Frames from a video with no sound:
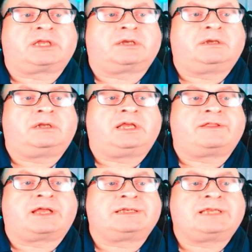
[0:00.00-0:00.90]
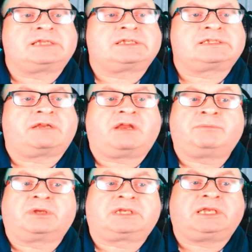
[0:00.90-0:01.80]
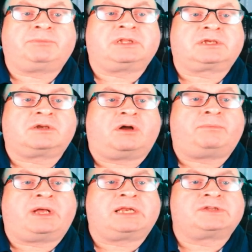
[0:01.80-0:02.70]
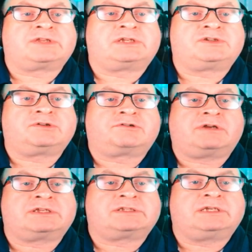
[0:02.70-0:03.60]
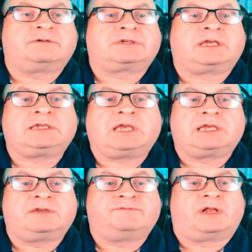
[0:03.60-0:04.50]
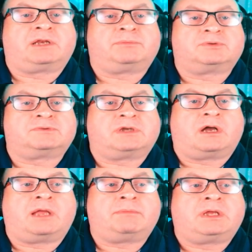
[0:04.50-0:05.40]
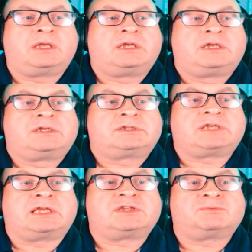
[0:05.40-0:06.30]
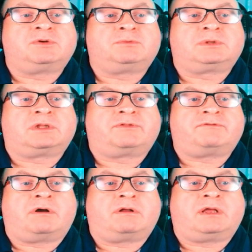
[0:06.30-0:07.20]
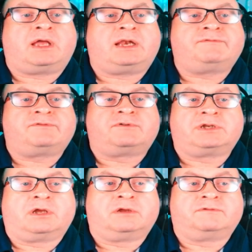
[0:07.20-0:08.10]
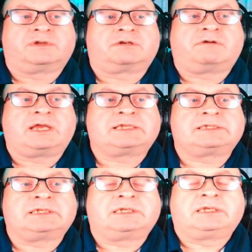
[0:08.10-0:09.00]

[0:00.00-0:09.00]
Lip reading: earlier than necessary, but keeping the car balanced as you crest the hill can gain you valuable time. Stay smooth with the throttle and avoid overcorrecting.